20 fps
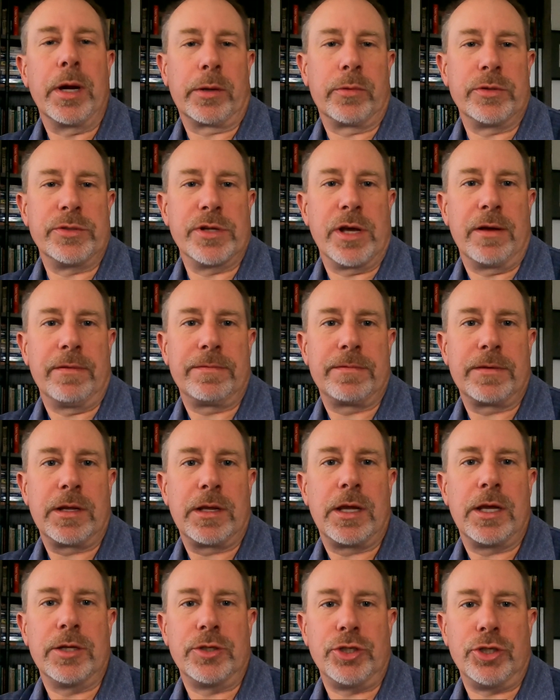Microsoft
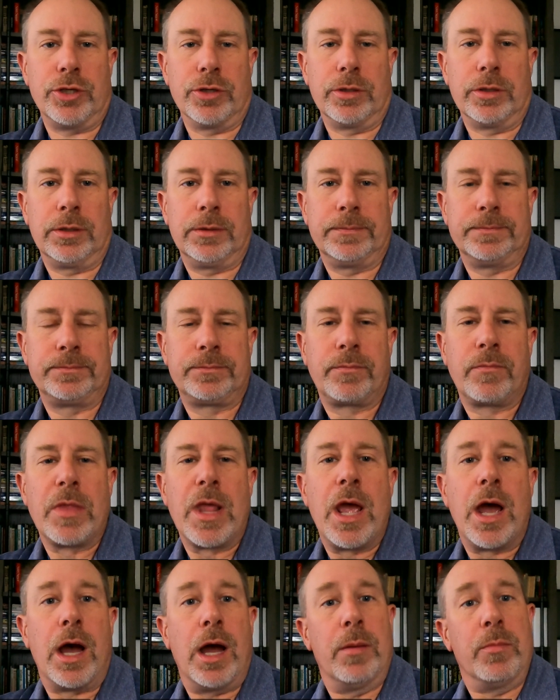Azure.
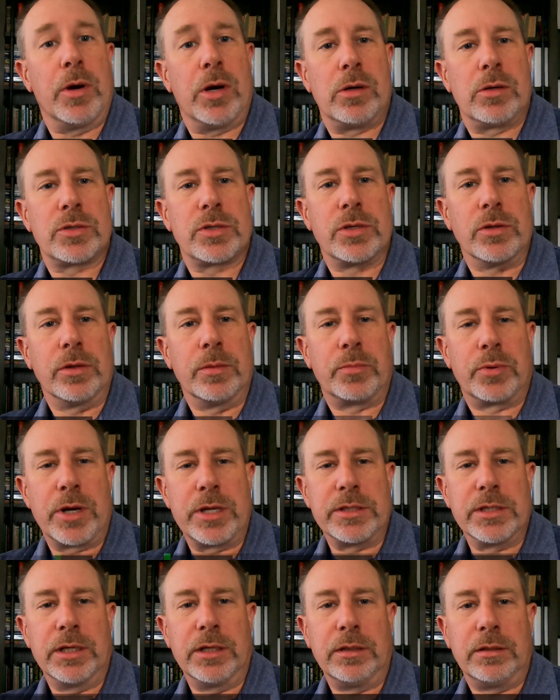I'm also the
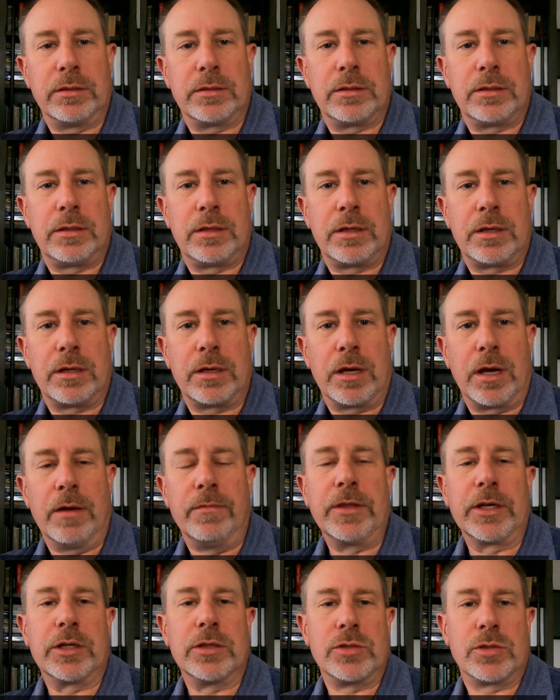President
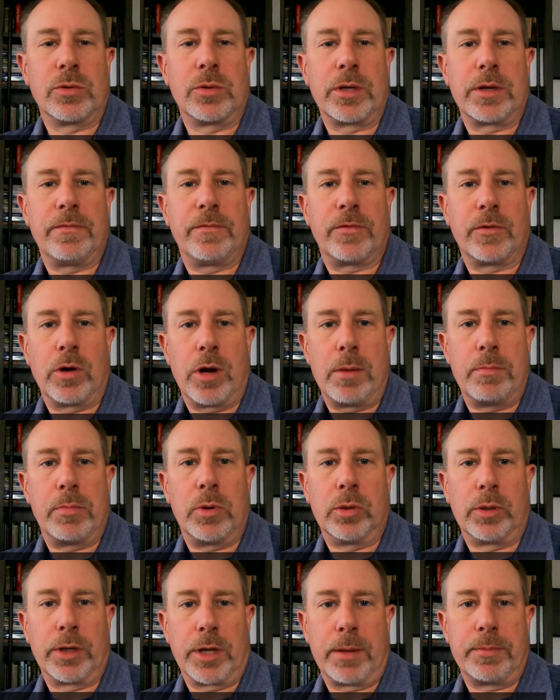of the Consortium for
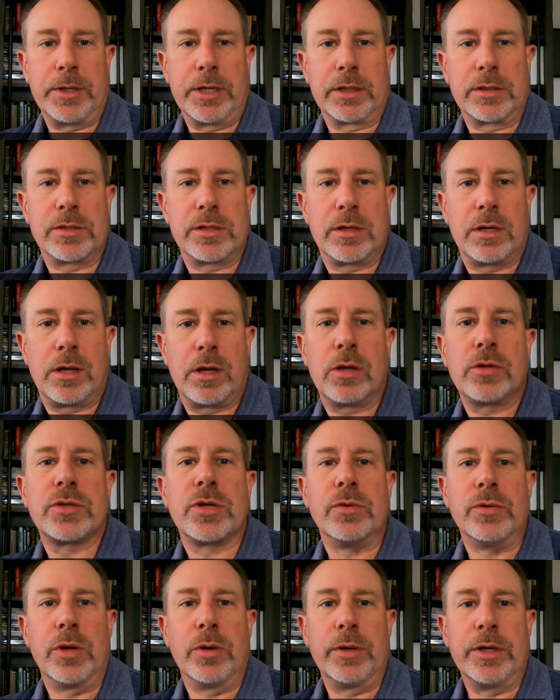Onboard Optics,
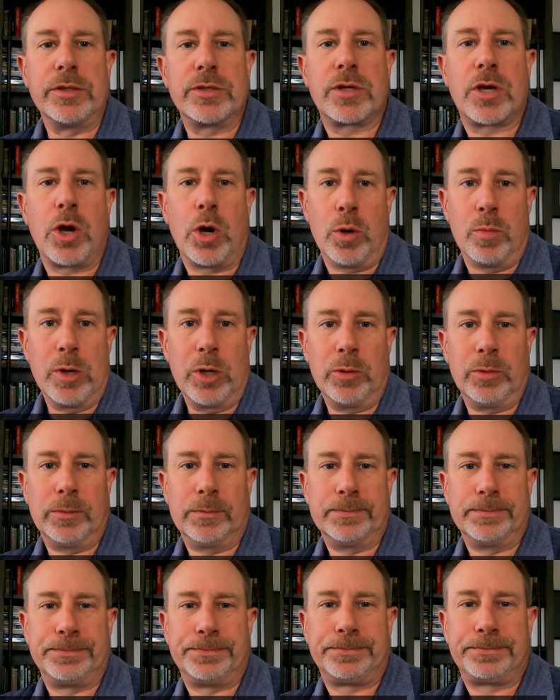also known as COBO.
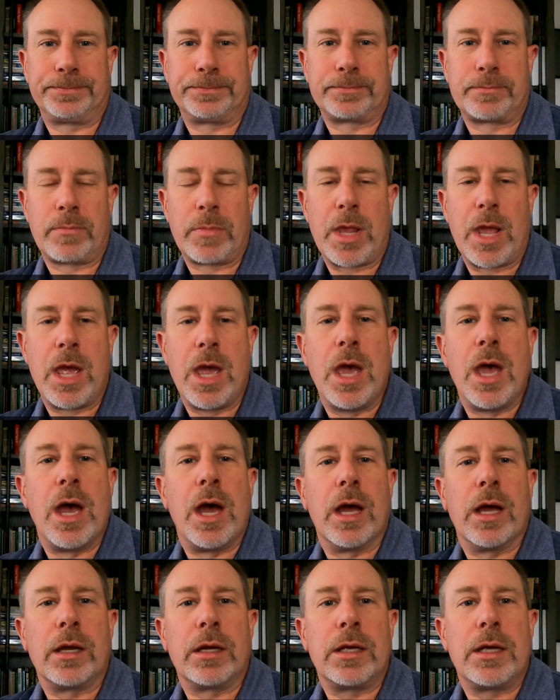
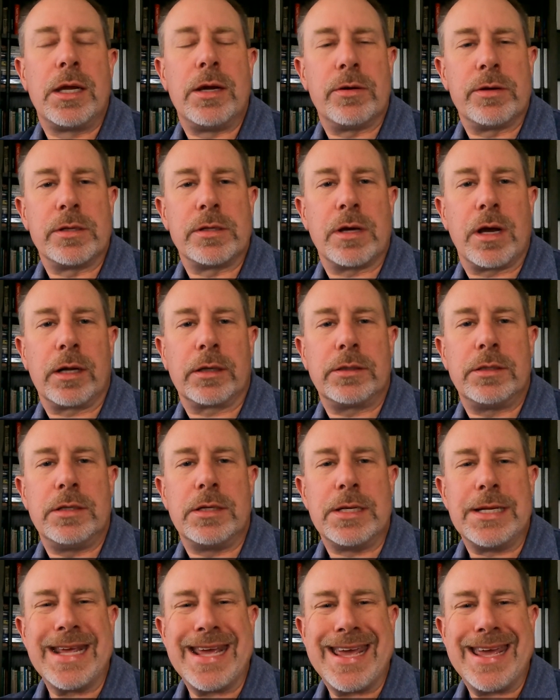Here to talk to
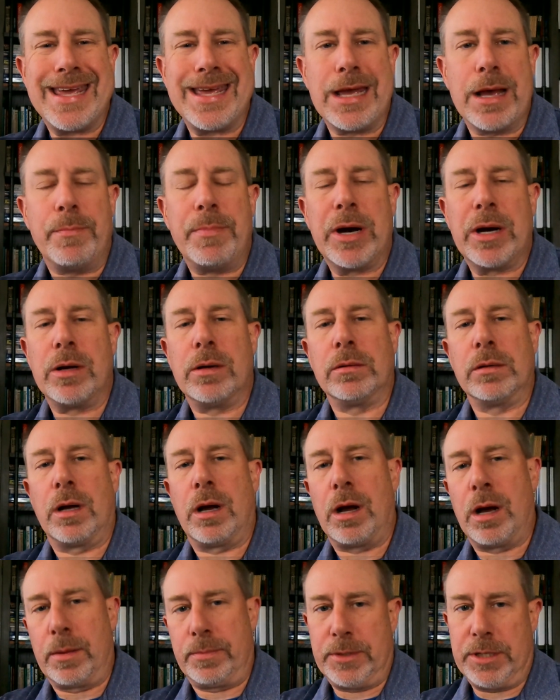you today
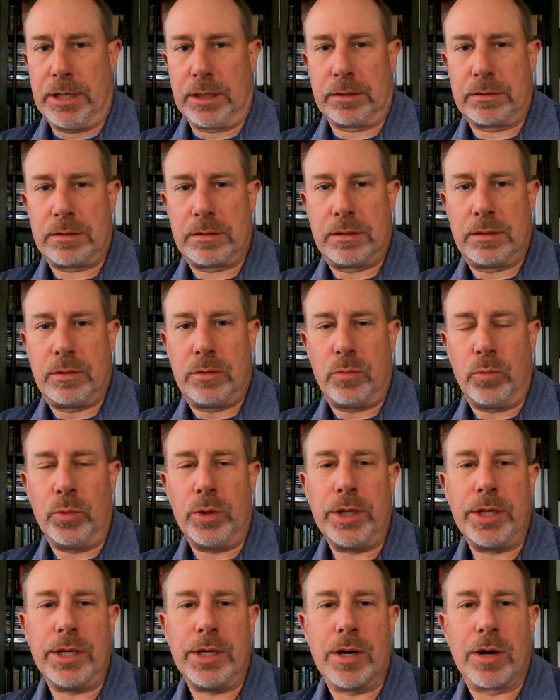about optics.
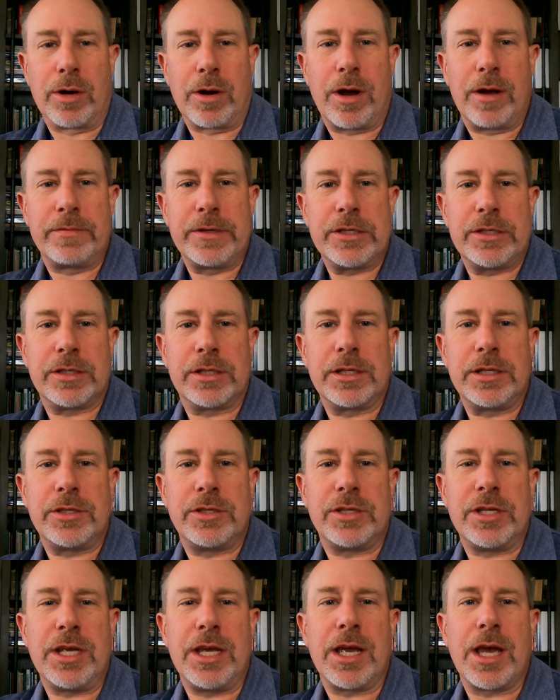We are obviously
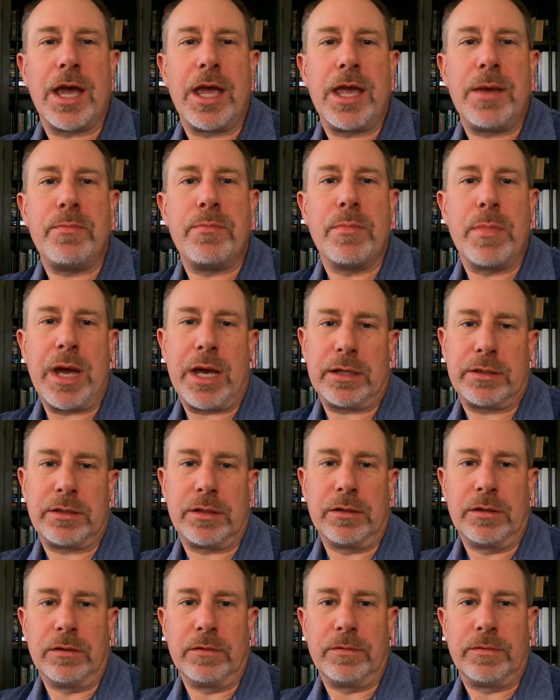seeing a
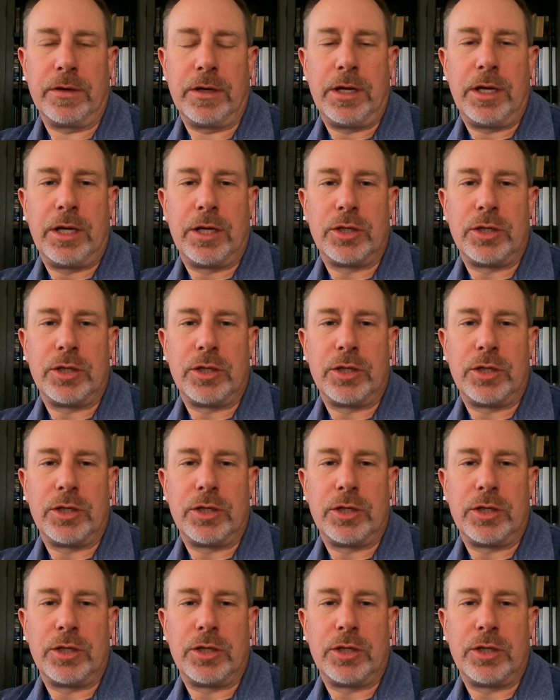massive